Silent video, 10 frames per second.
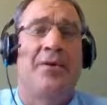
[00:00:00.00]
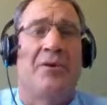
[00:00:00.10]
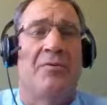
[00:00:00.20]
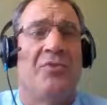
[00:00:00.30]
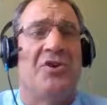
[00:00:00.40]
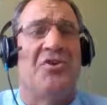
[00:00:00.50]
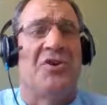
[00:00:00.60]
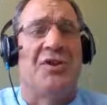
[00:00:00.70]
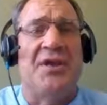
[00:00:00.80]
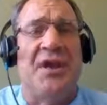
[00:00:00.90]
that
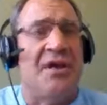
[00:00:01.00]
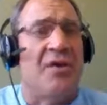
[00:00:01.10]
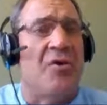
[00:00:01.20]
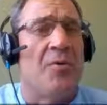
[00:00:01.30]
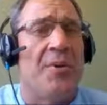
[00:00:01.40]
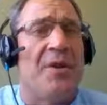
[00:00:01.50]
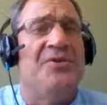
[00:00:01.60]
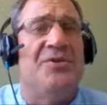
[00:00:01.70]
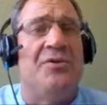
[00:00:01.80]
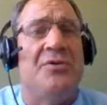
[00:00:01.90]
originally had
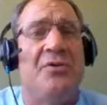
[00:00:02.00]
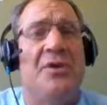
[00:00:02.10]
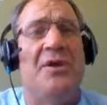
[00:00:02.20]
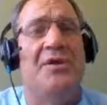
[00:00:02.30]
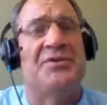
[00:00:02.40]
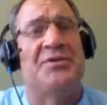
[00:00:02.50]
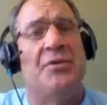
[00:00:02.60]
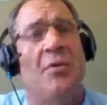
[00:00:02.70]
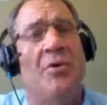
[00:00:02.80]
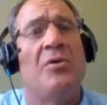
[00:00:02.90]
alkybenzene oil as the
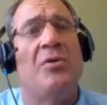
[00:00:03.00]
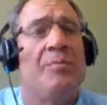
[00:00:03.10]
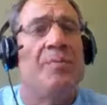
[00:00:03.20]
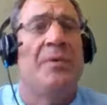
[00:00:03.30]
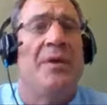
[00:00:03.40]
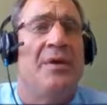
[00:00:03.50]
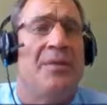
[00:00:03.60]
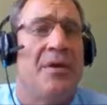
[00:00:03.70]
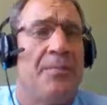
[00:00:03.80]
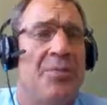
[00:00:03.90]
oil
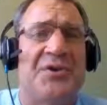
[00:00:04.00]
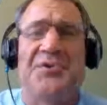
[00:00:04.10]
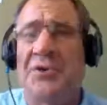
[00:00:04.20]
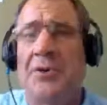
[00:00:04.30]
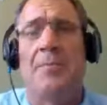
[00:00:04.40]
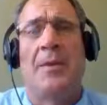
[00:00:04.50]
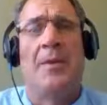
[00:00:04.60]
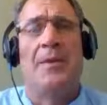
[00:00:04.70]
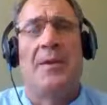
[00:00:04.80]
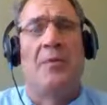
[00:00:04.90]
in the compressor,
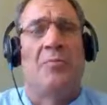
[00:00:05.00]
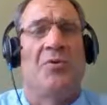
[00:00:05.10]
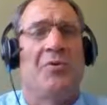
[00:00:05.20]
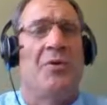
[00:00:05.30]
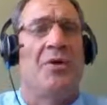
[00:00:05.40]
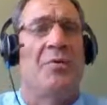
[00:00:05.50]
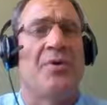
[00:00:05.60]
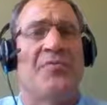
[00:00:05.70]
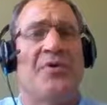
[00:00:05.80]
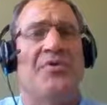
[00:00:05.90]
and we're doing a
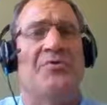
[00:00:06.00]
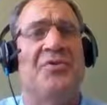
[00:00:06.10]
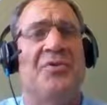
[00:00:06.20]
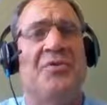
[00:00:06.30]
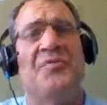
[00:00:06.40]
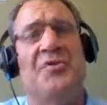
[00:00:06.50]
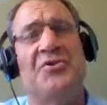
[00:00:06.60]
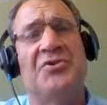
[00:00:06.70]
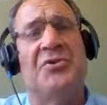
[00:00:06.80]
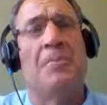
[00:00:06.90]
refrigerant
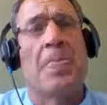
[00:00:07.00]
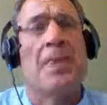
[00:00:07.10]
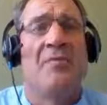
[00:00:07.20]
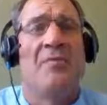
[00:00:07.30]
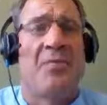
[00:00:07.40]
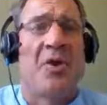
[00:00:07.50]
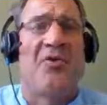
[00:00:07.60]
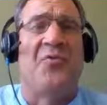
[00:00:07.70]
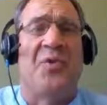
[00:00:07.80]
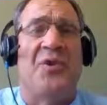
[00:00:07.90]
conversion from
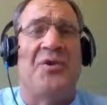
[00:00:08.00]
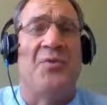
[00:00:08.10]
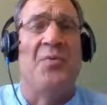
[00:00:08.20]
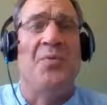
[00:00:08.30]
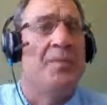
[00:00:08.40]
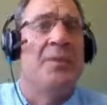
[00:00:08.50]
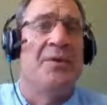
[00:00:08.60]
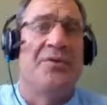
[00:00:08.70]
R22 to